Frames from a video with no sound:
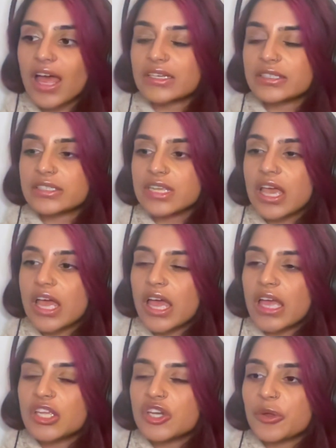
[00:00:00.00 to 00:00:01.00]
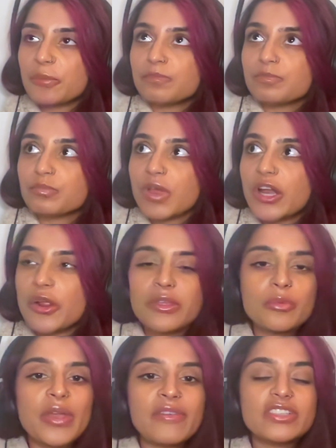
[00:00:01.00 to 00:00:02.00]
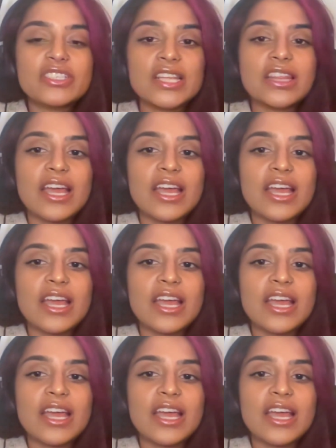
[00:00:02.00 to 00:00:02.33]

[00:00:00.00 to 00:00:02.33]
And, you know, I don't think we ever sit